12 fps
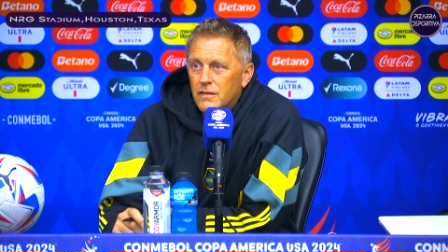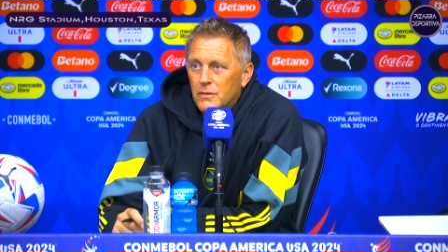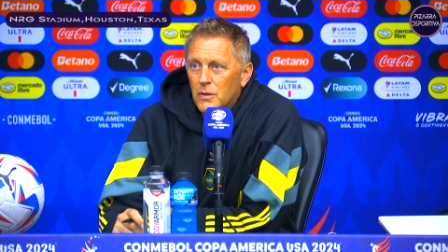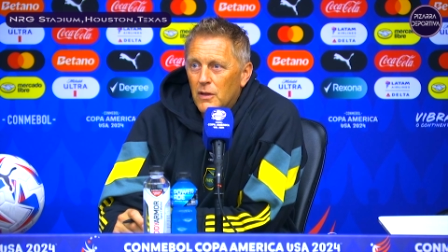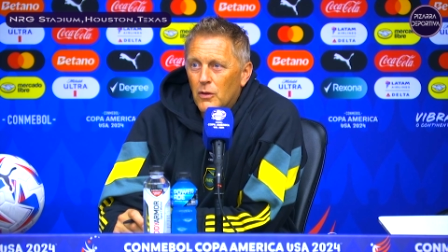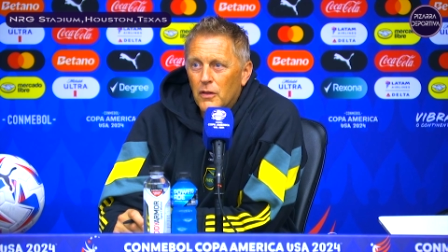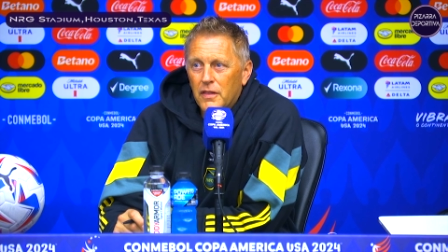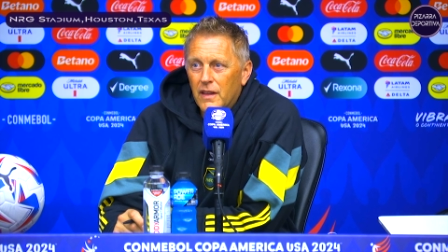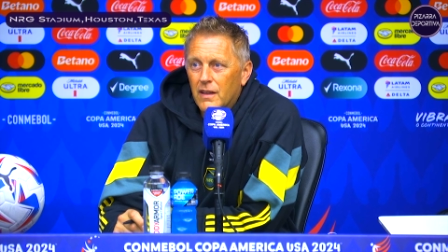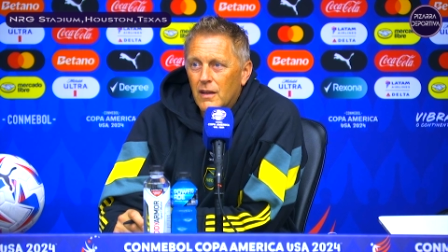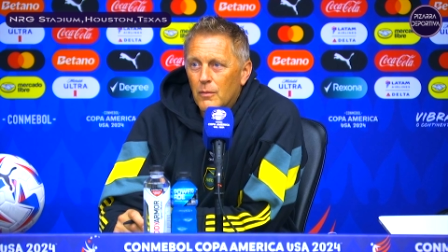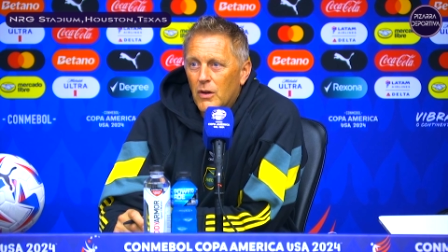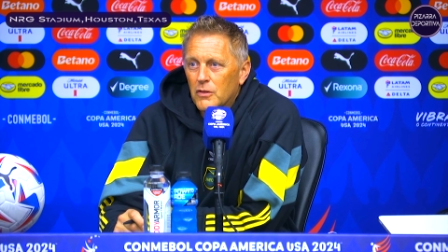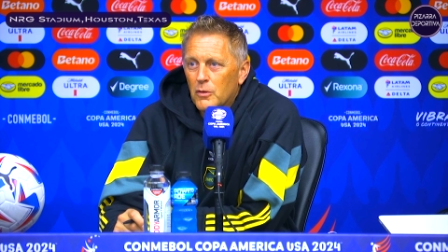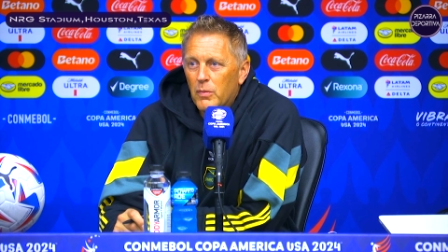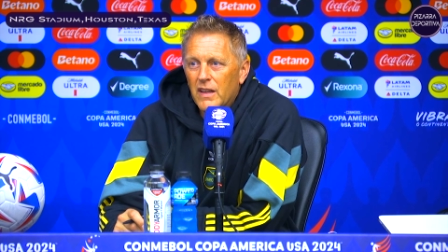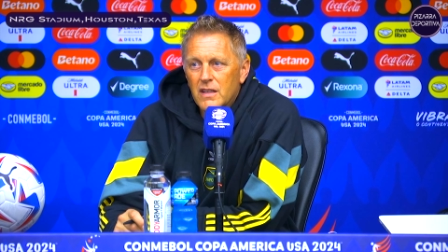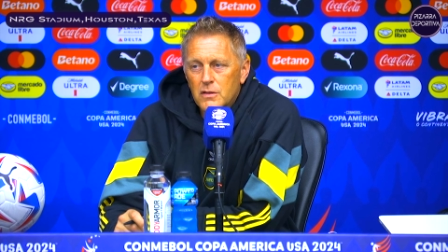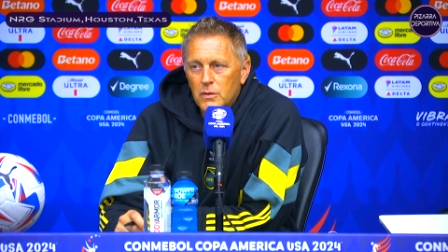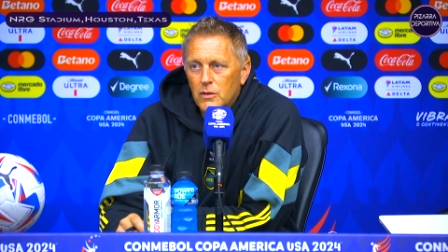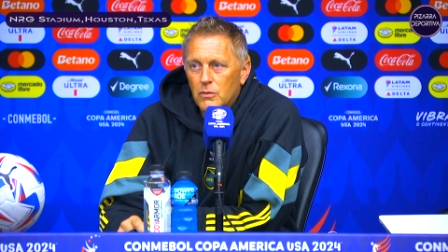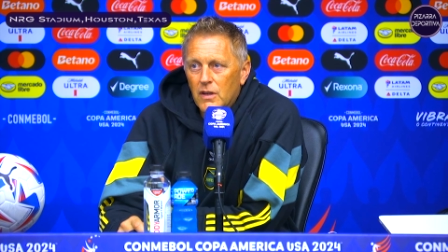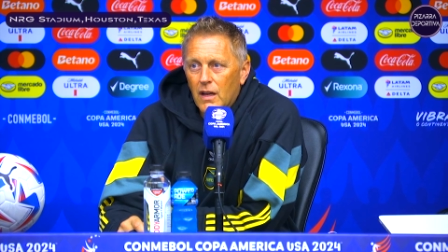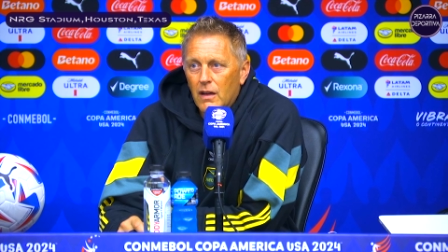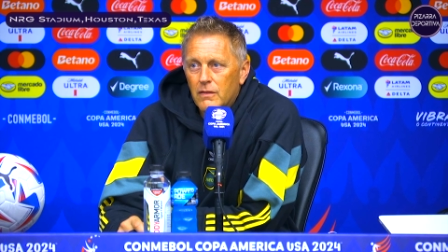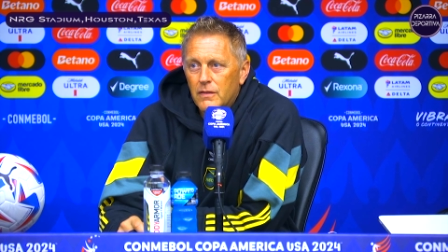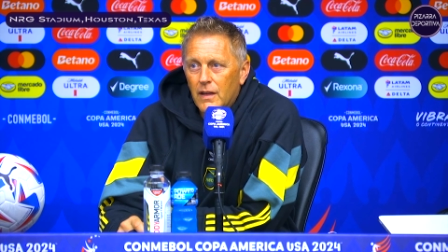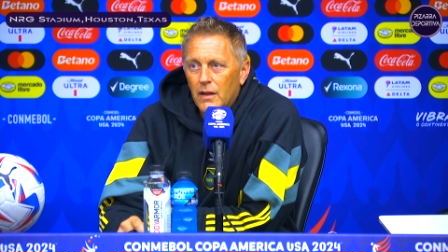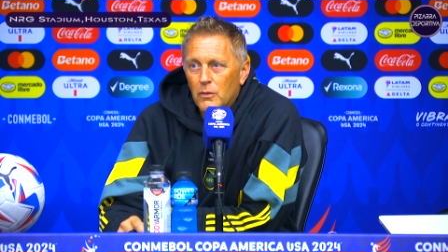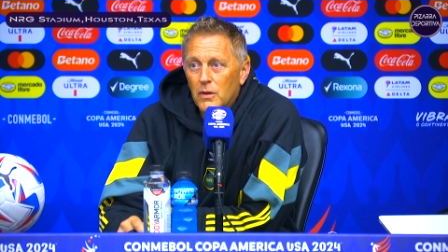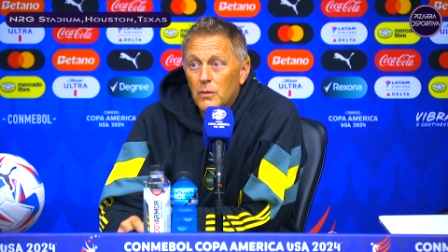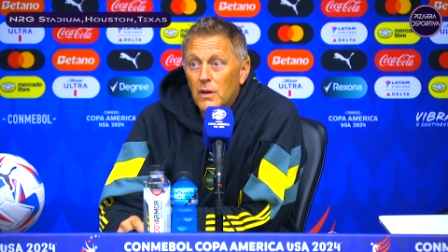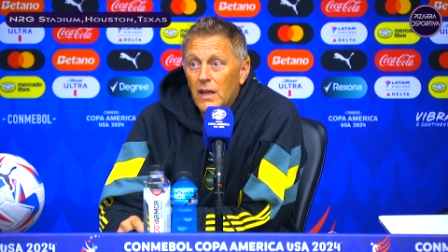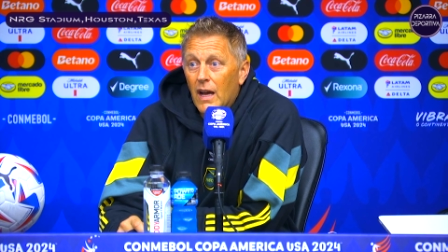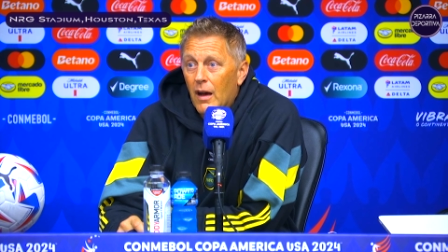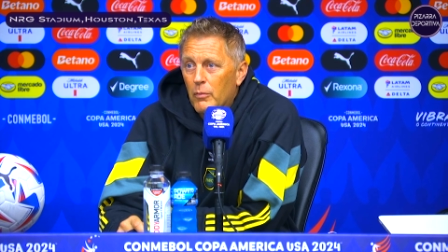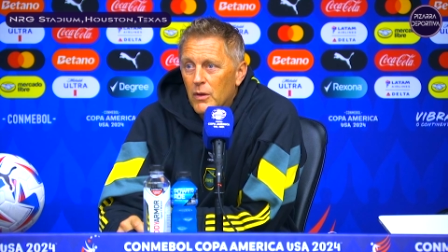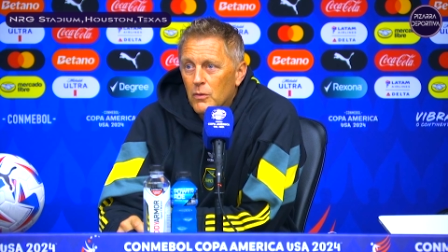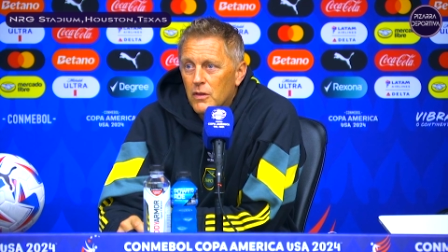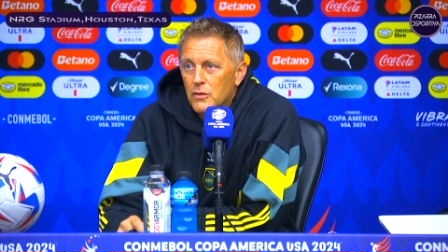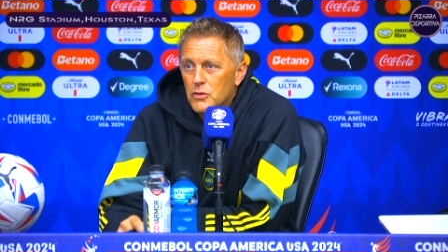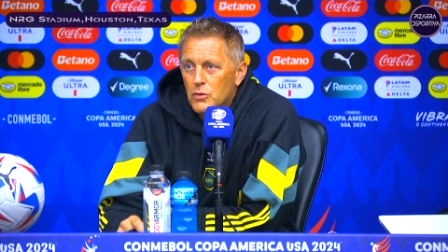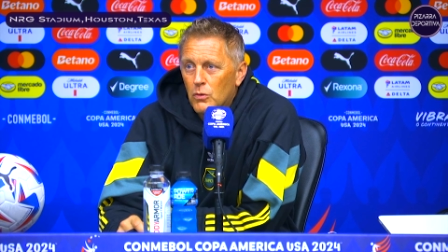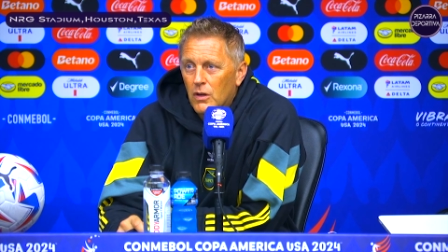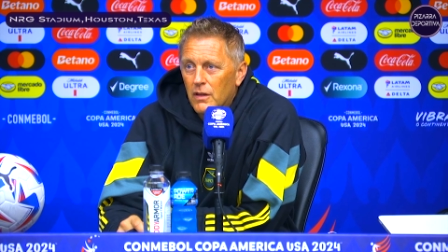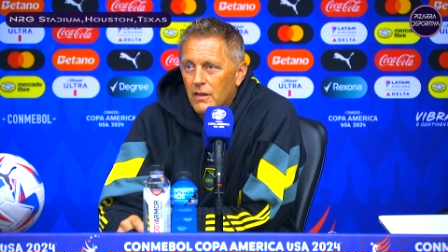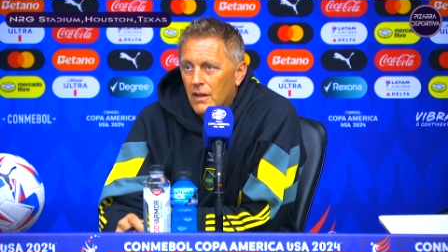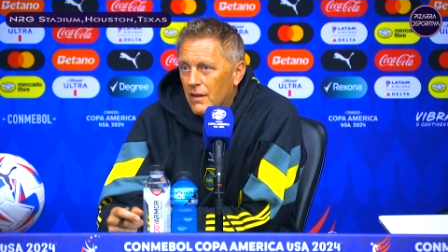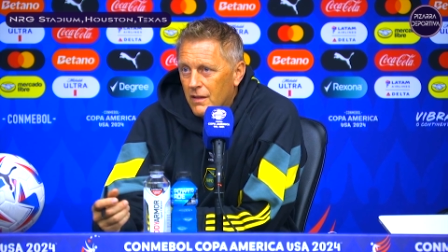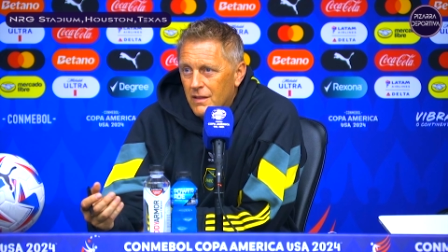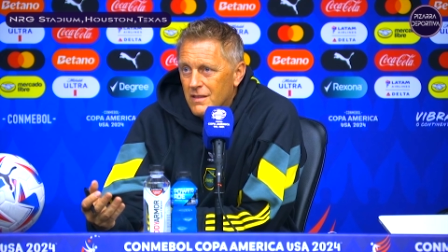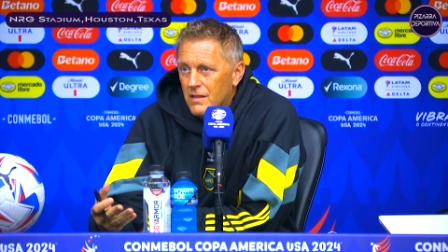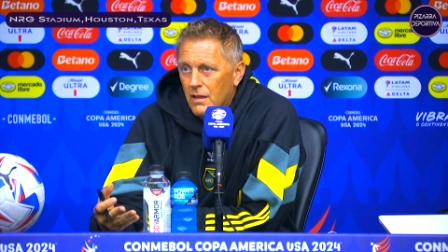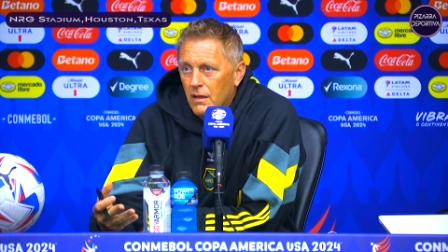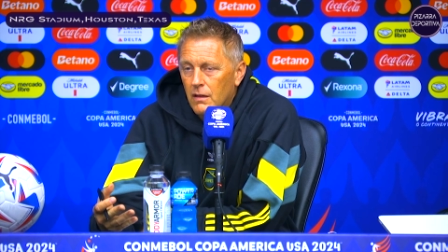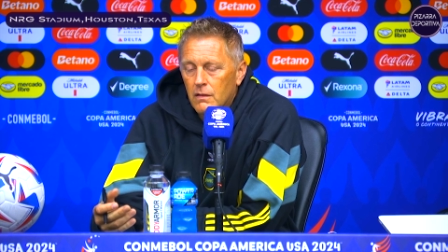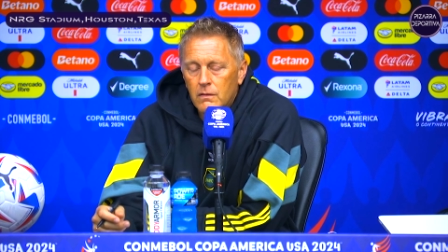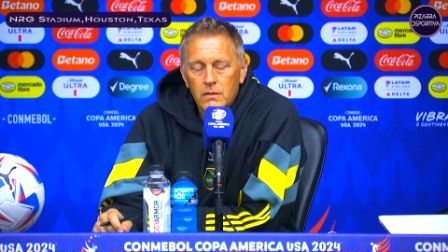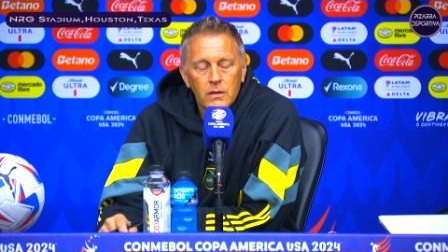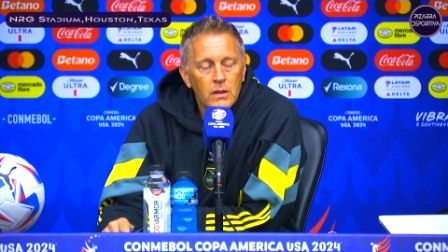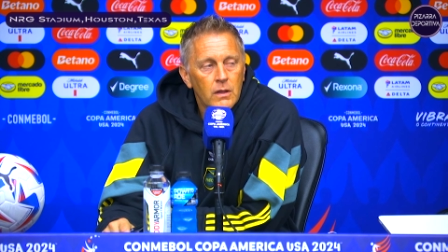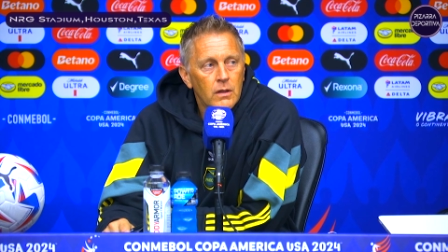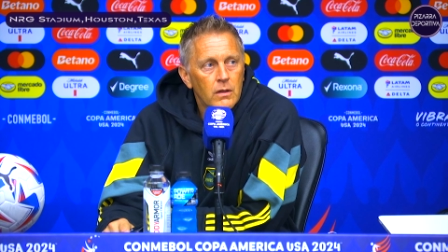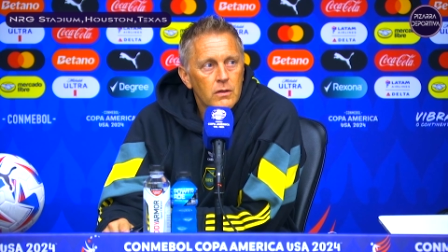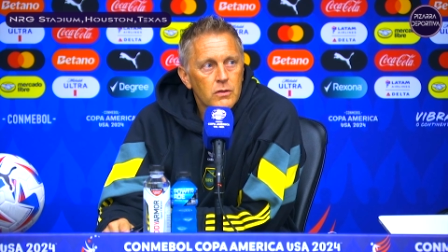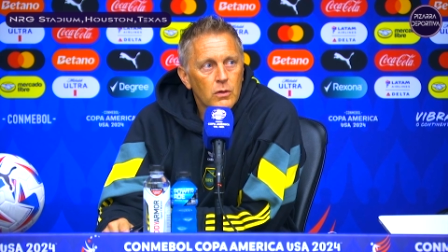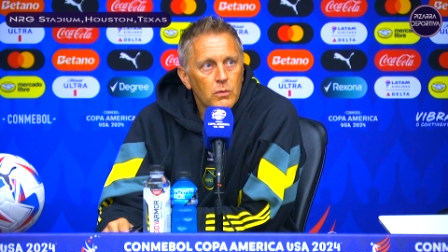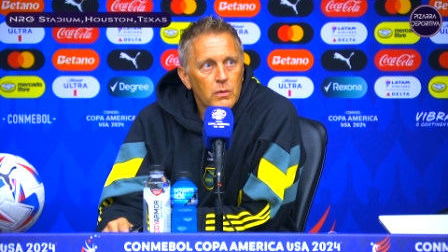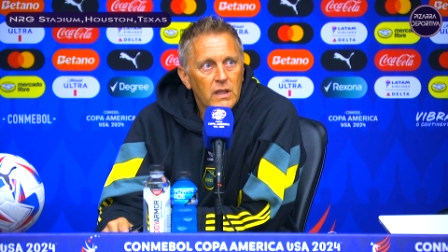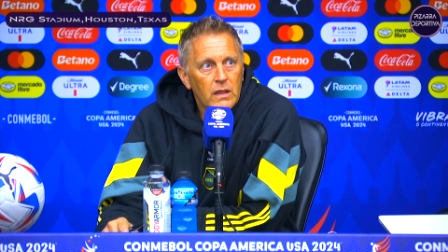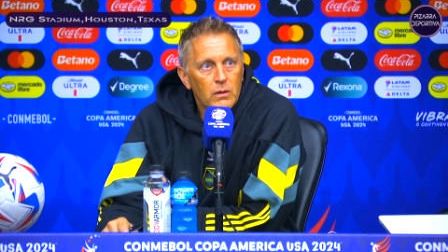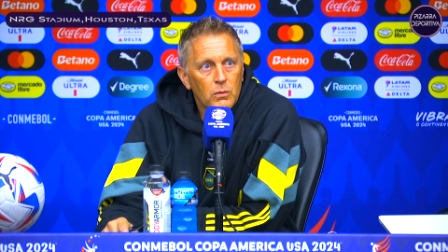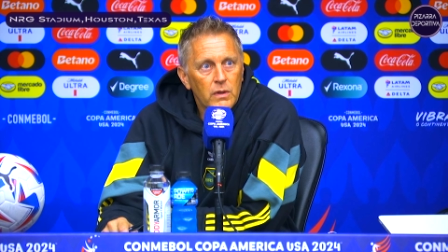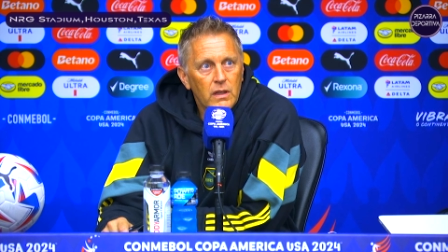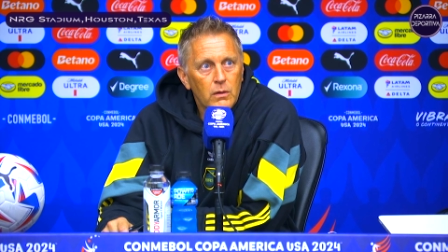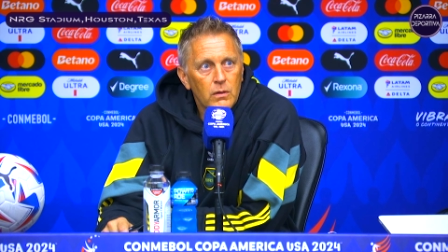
We're not thinking about the players we don't have, and we're really happy with the squad that is here. So we, we